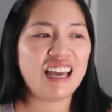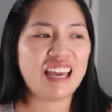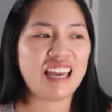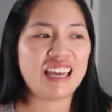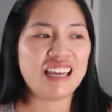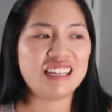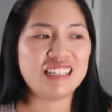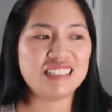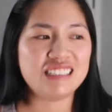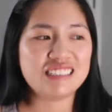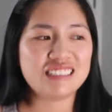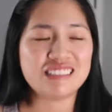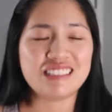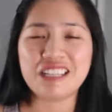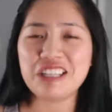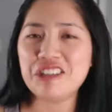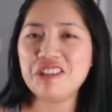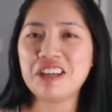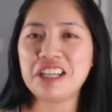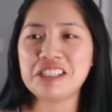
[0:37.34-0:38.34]
and
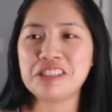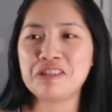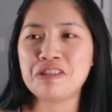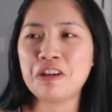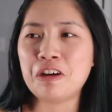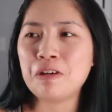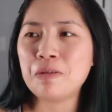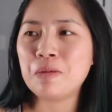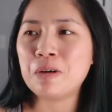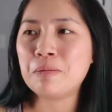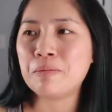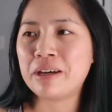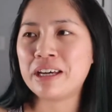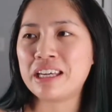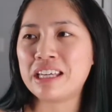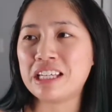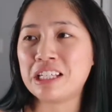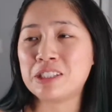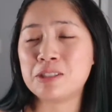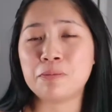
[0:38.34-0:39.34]
let you guys know what
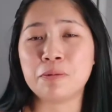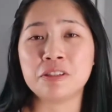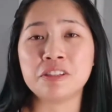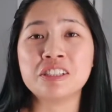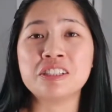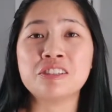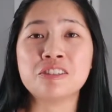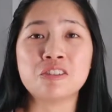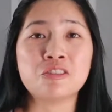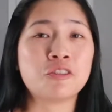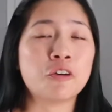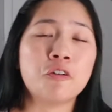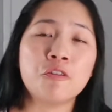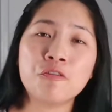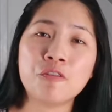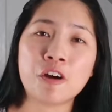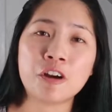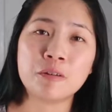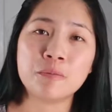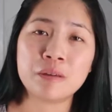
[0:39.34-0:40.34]
my experience so
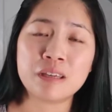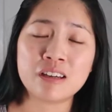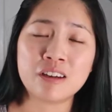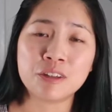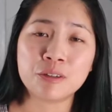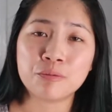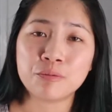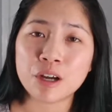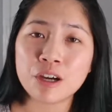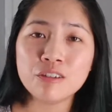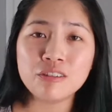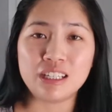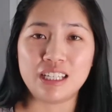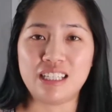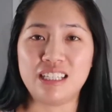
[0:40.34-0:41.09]
far being on the road